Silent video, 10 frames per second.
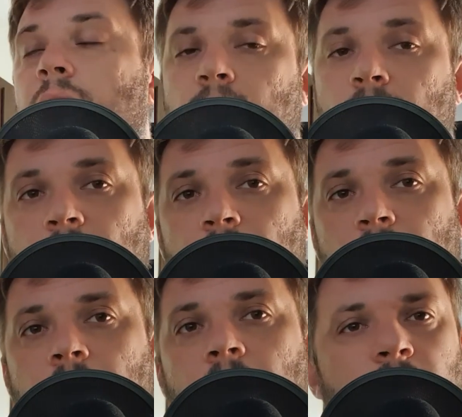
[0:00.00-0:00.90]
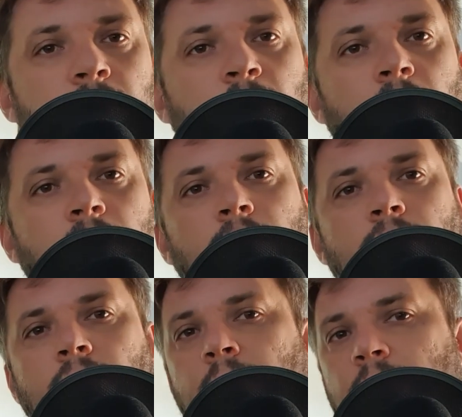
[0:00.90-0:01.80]
Today I will walk you
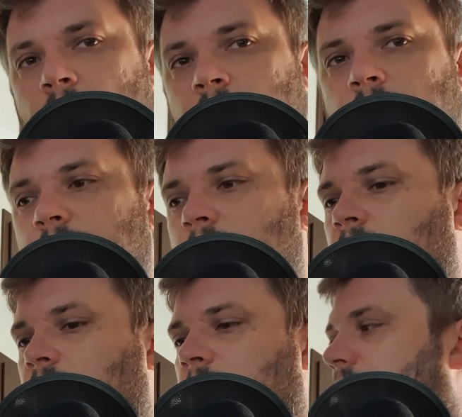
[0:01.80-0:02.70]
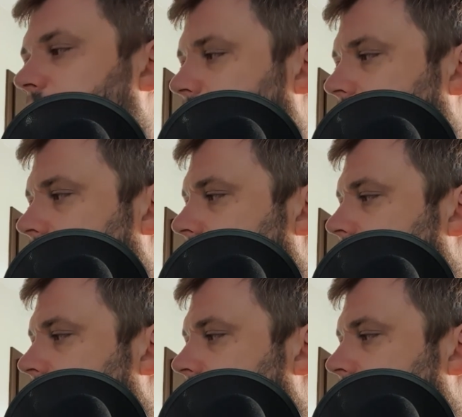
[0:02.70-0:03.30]
through the process of making